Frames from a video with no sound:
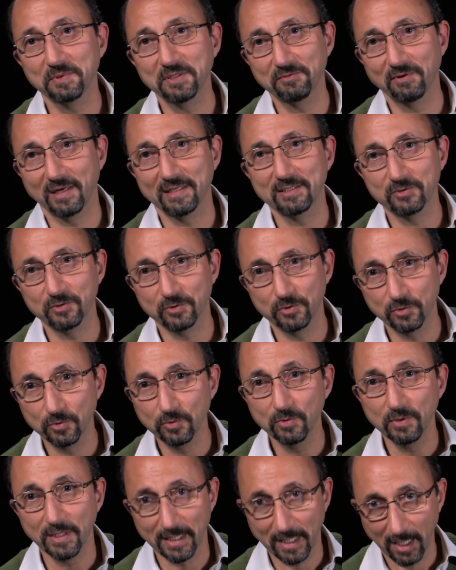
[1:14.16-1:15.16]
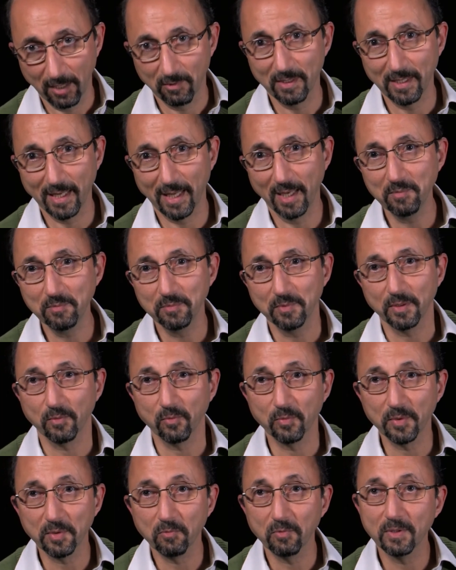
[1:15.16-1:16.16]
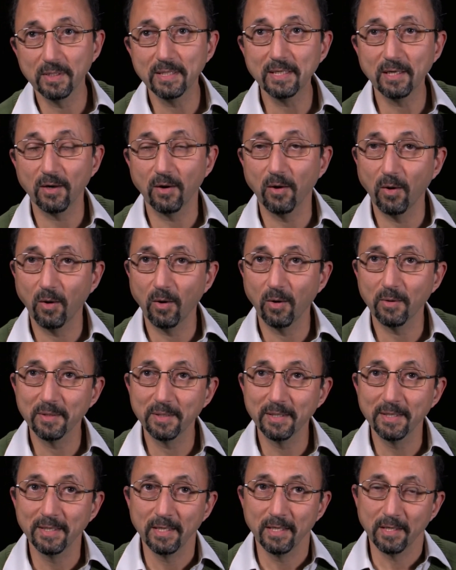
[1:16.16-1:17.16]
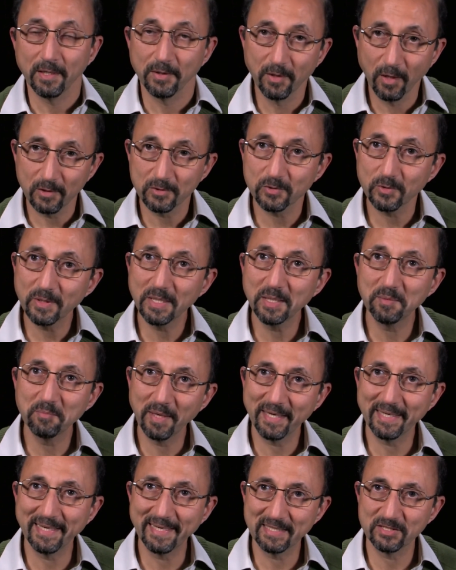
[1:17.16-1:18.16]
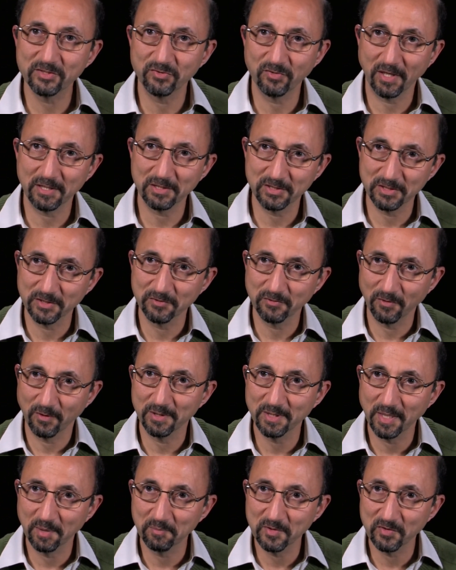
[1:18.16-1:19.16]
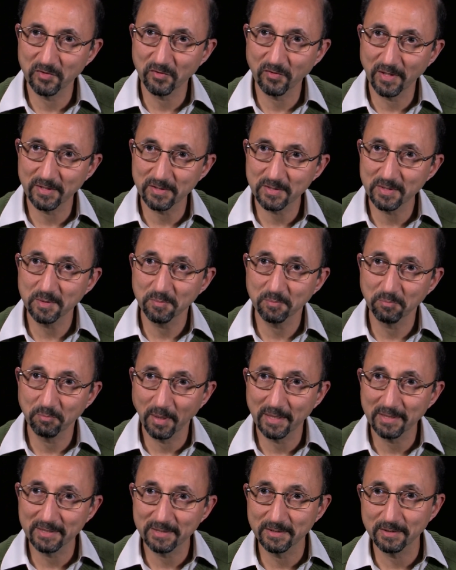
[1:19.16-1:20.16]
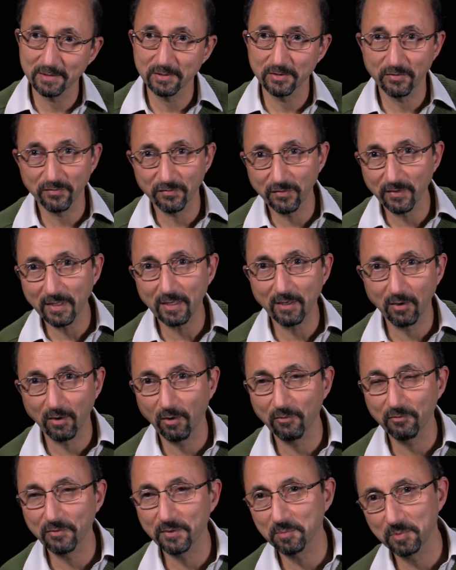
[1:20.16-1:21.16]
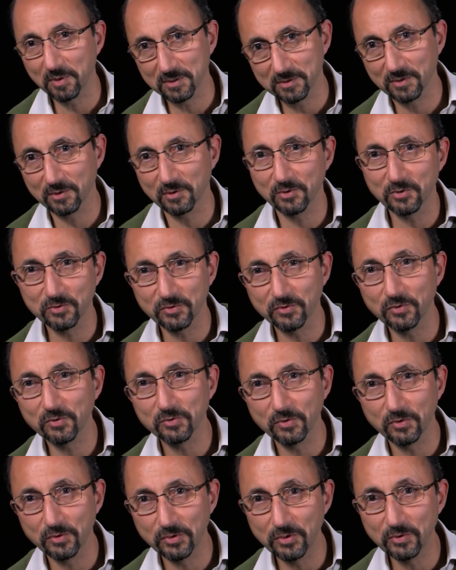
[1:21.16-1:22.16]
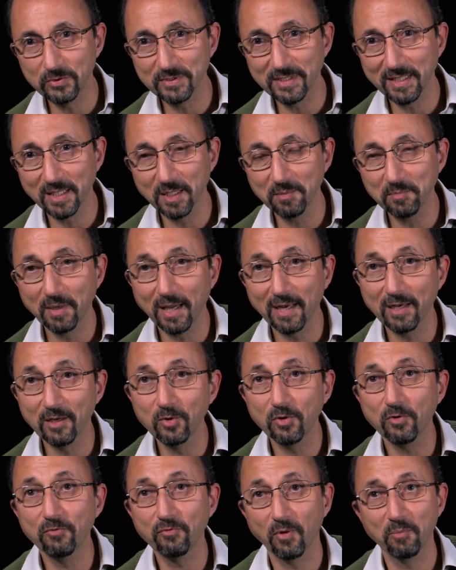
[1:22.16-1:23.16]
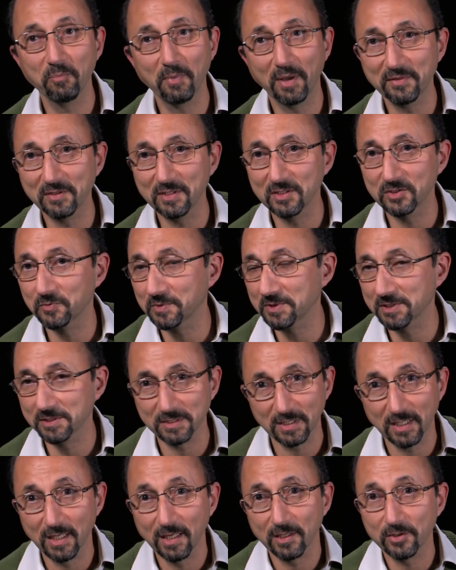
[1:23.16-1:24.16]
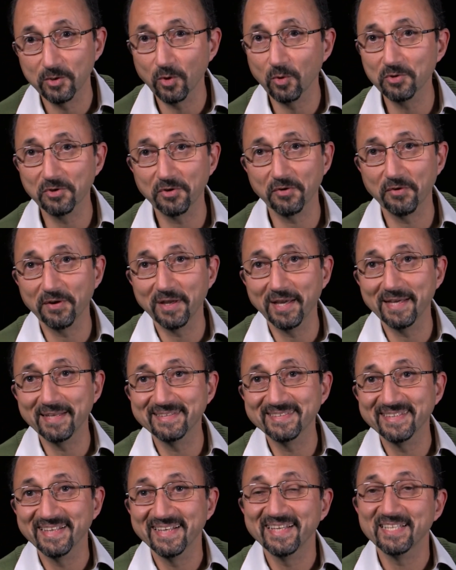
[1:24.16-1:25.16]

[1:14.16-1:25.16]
we try to do in our lab. We work on not only making structures for a demonstration, but think of the person who's using them and look for methods which don't create